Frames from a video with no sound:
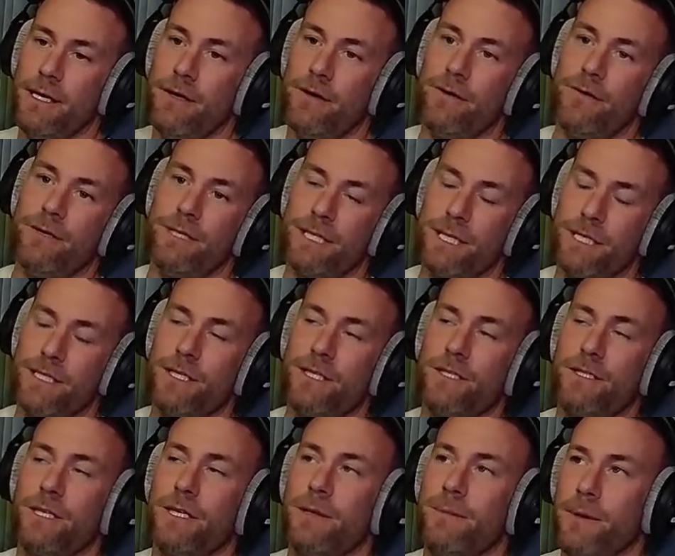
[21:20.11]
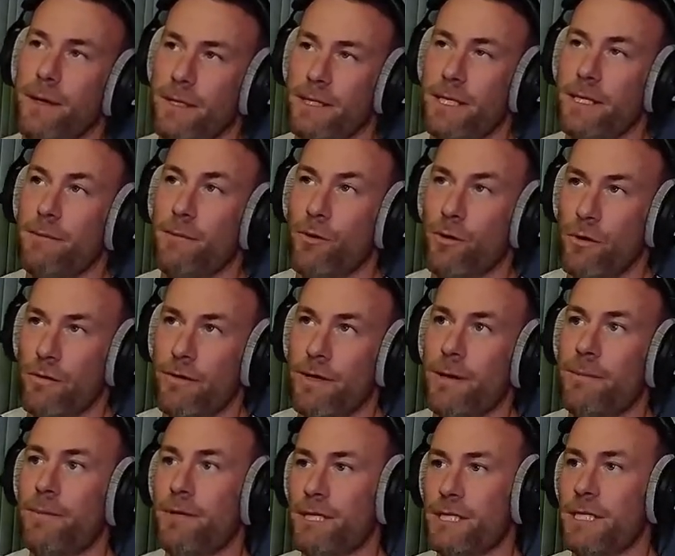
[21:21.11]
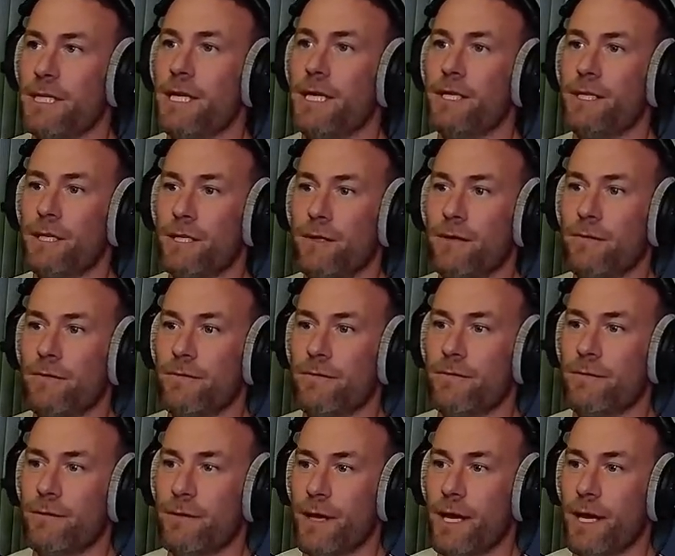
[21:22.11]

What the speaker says: or is it is it more of an appreciation of,